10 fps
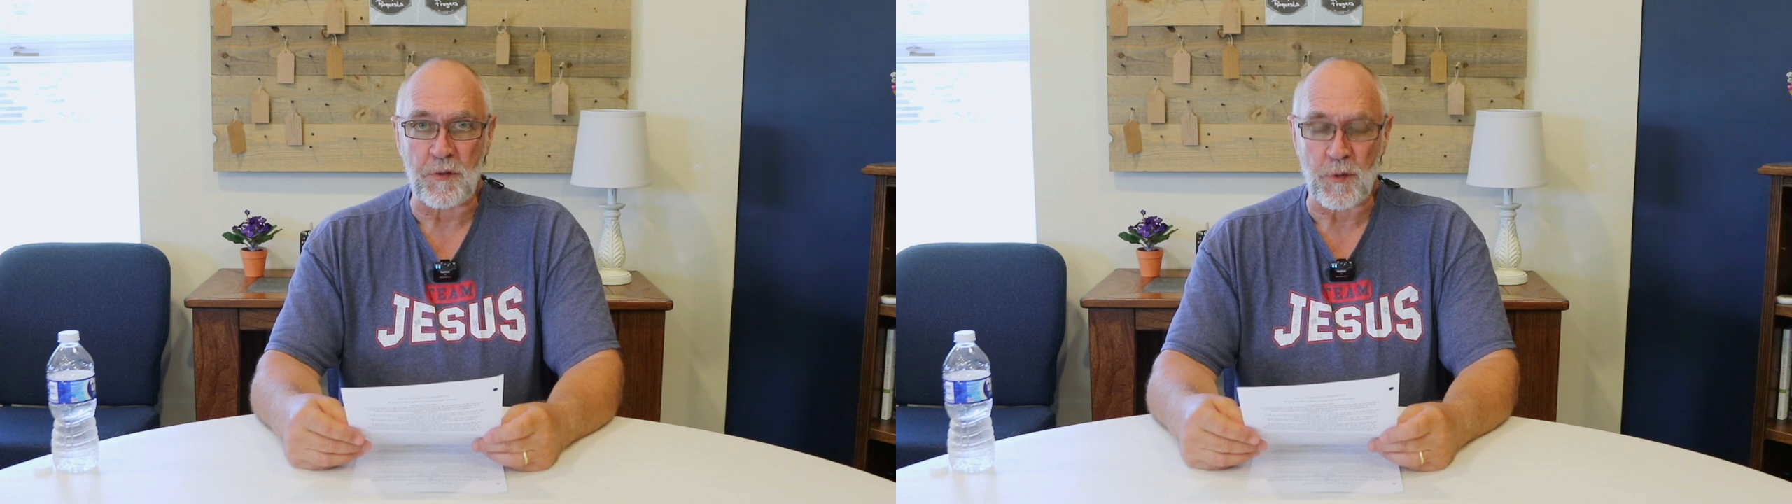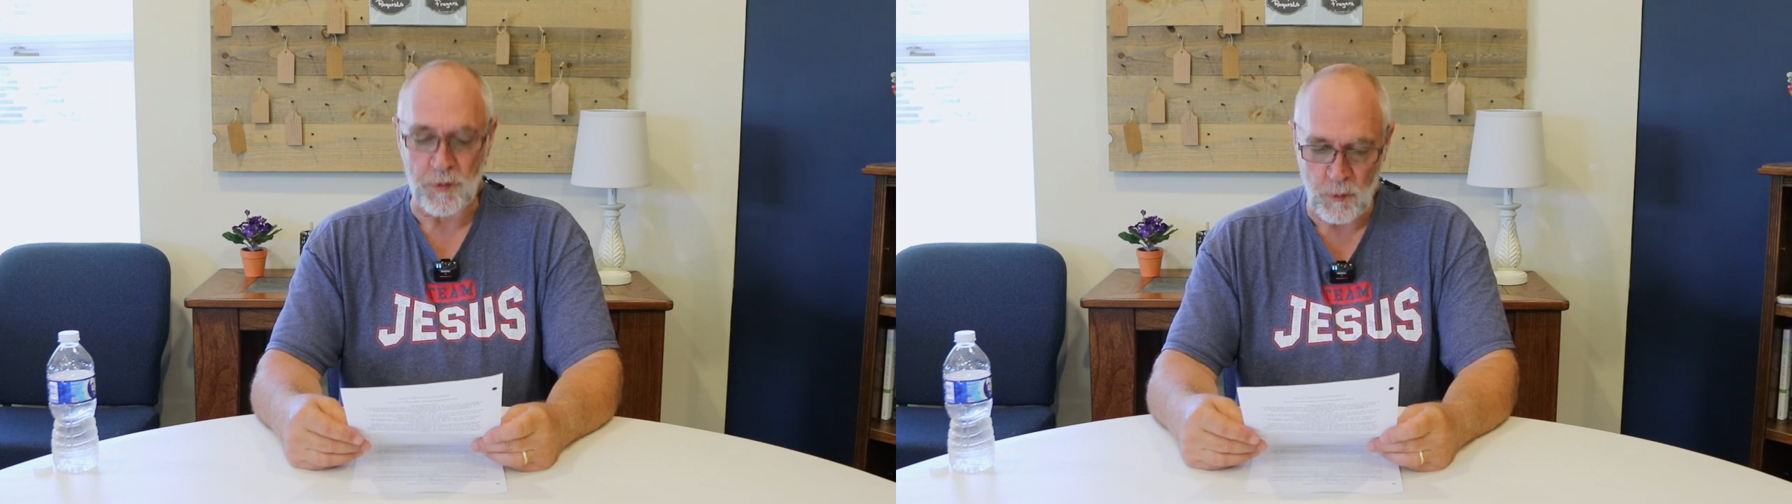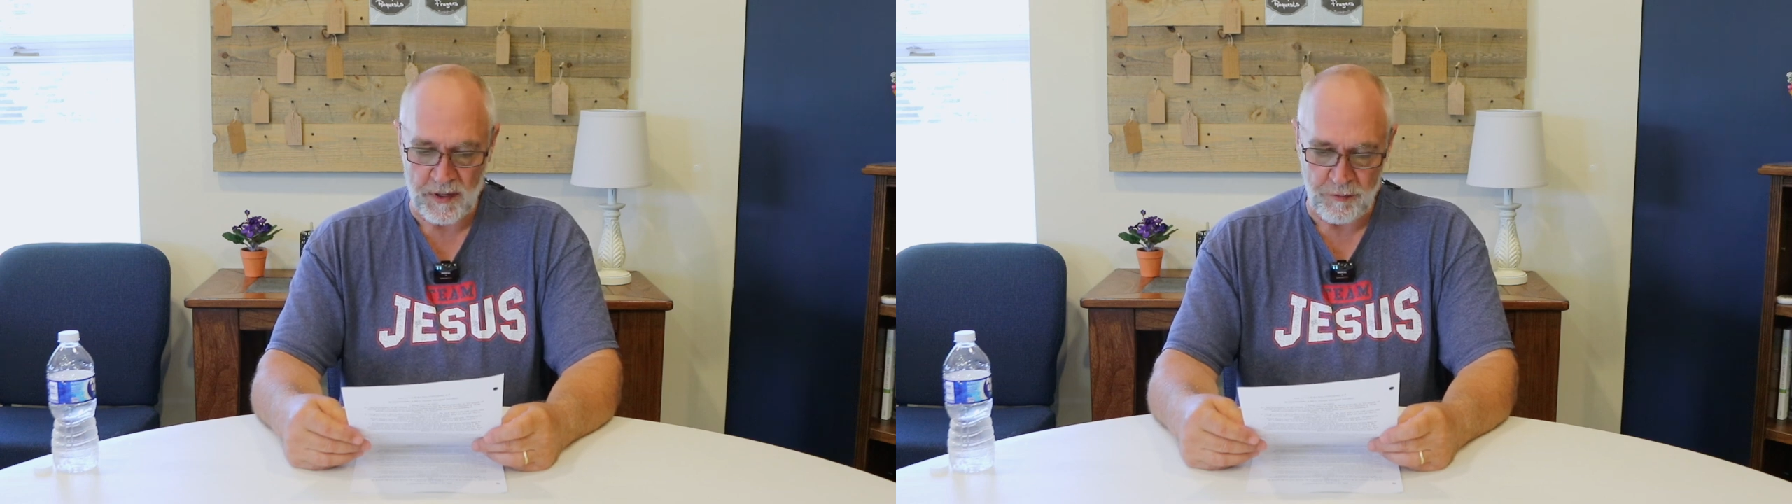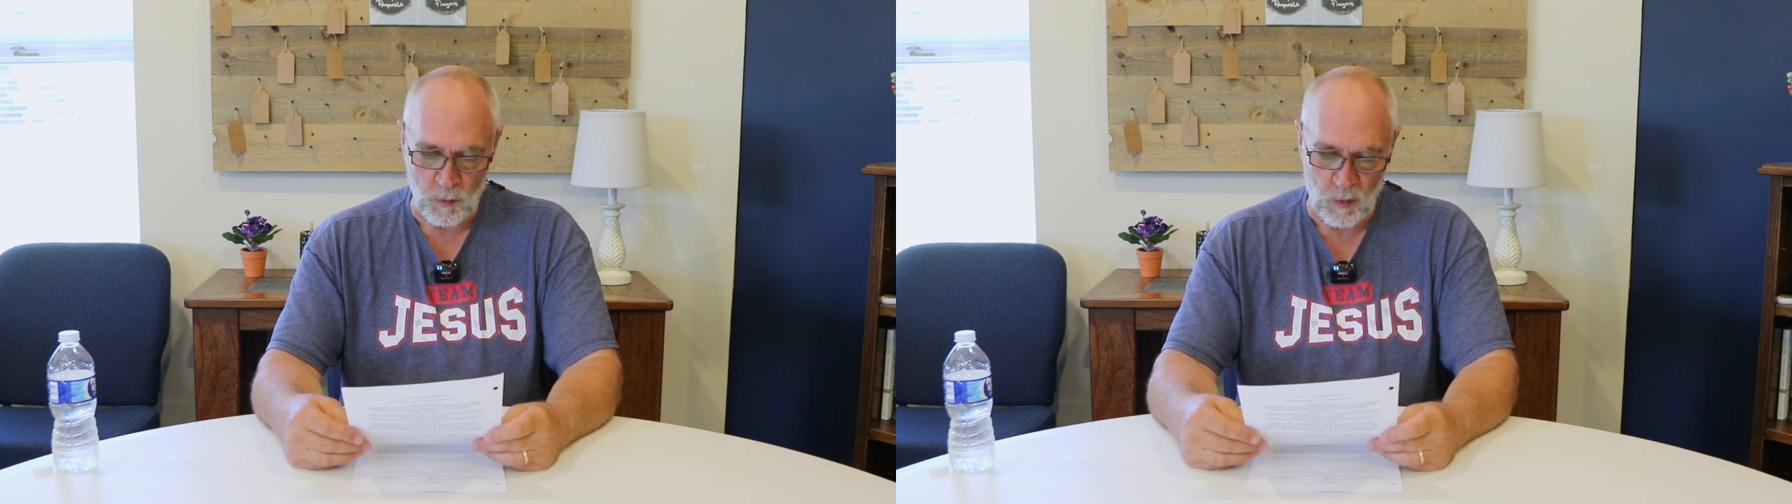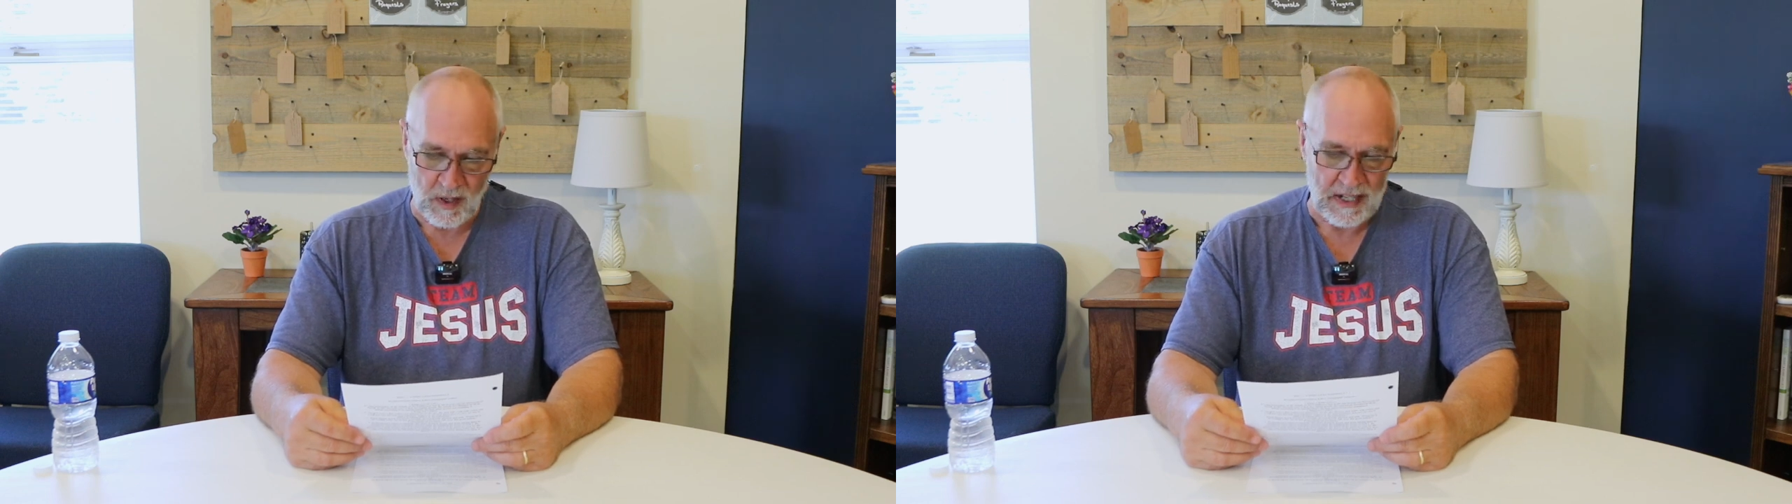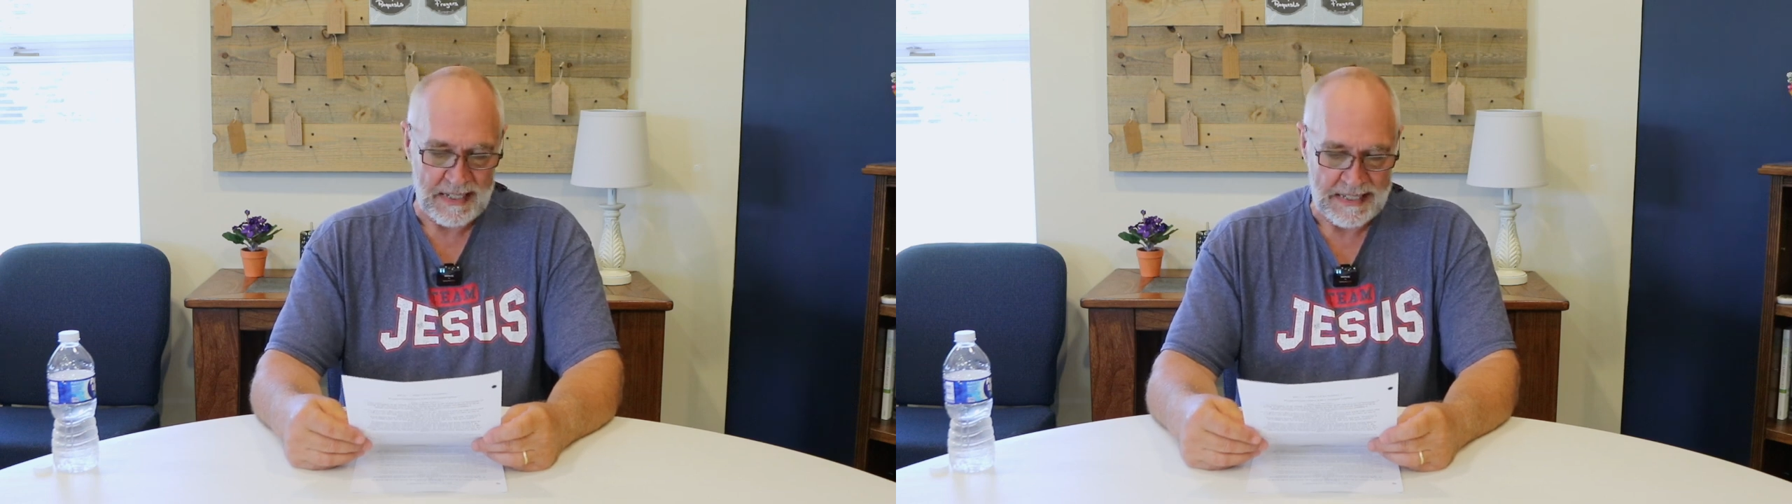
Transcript: through 24.